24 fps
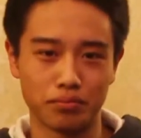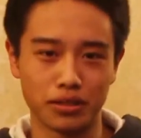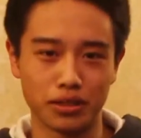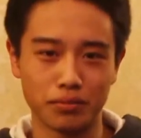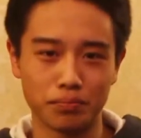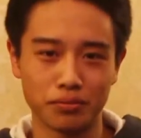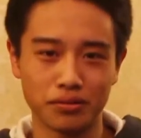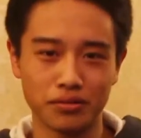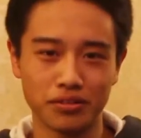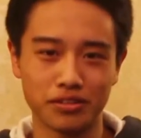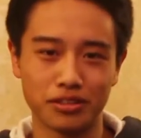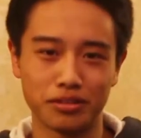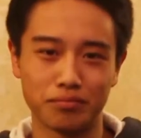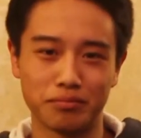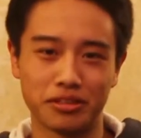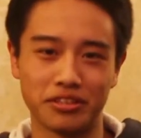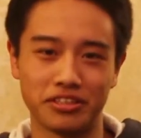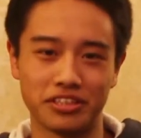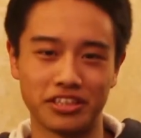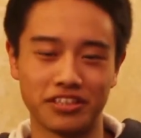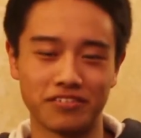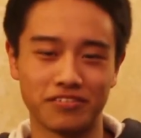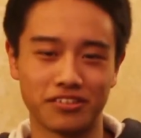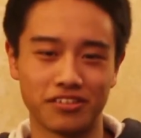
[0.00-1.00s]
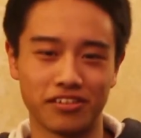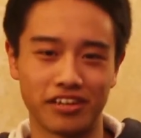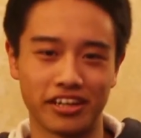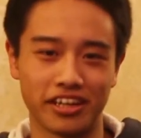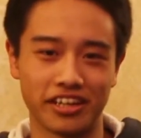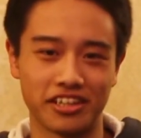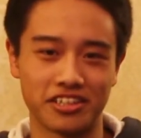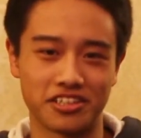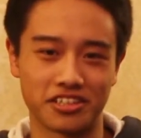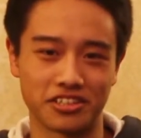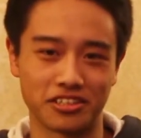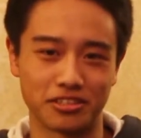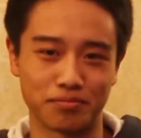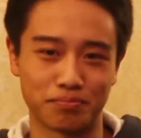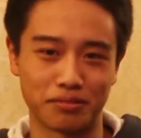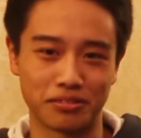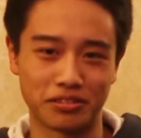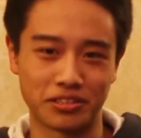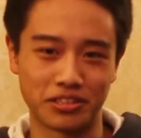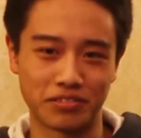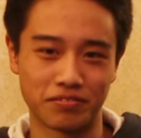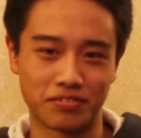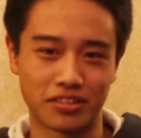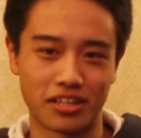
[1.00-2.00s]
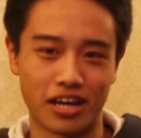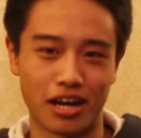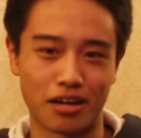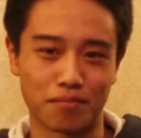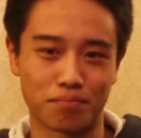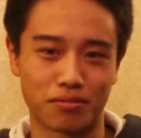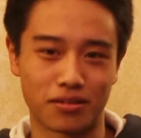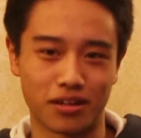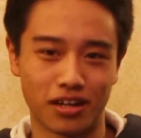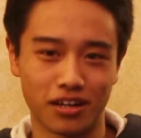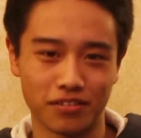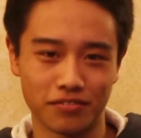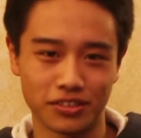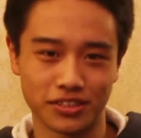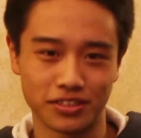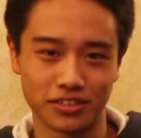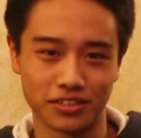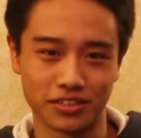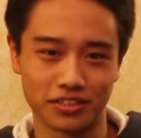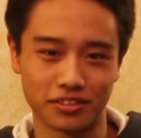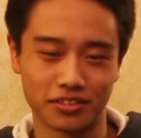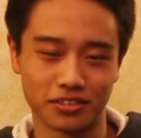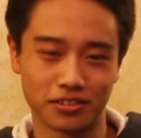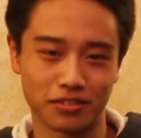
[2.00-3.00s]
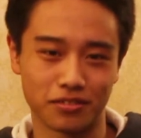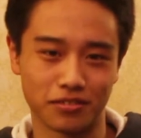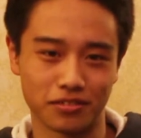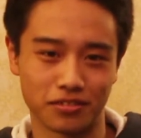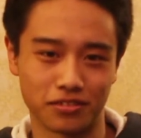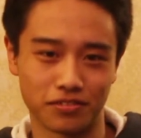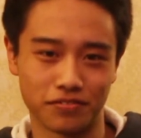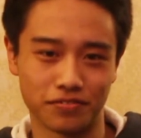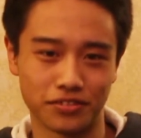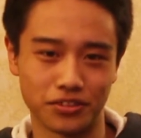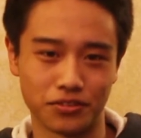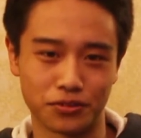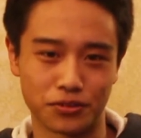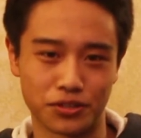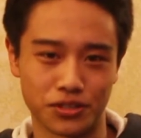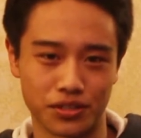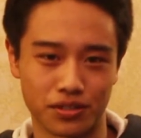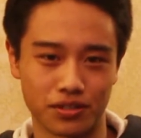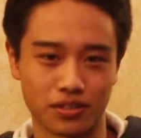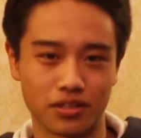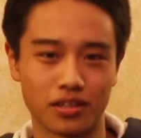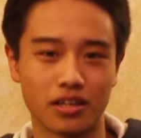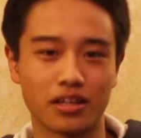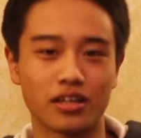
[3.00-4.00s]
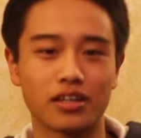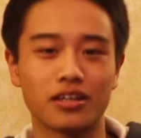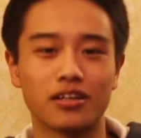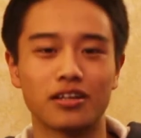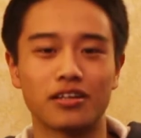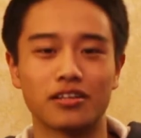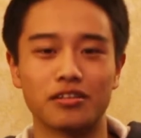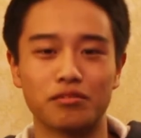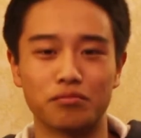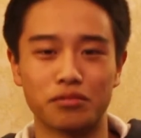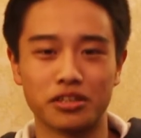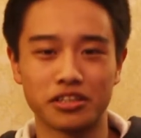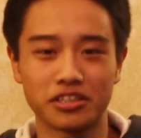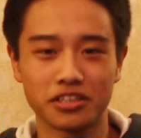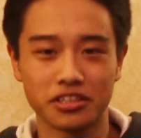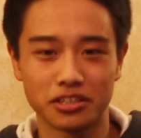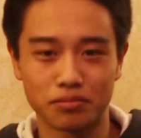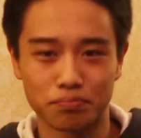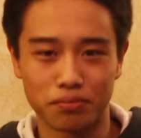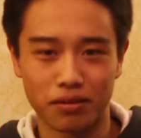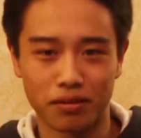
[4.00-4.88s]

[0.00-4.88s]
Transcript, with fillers: People in the medieval ages believed that prophecies told the future. The witch's